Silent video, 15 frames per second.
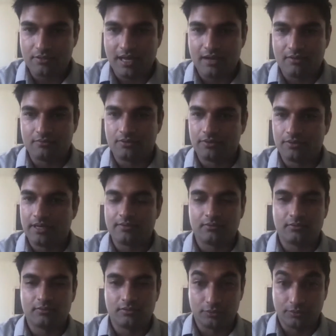you have great
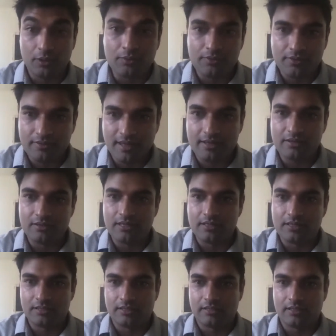growth that you need
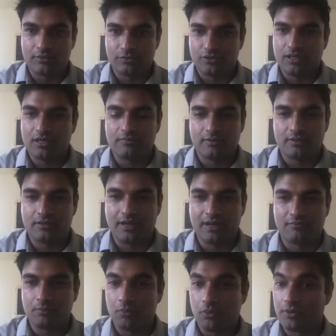to achieve, and you
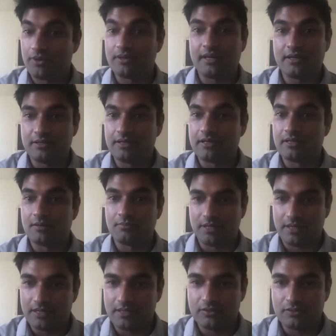have a board that you need to
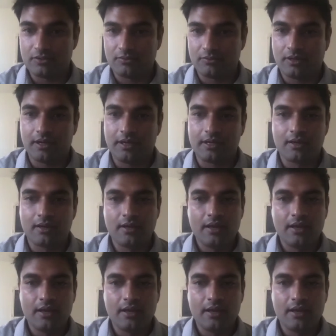appease, right?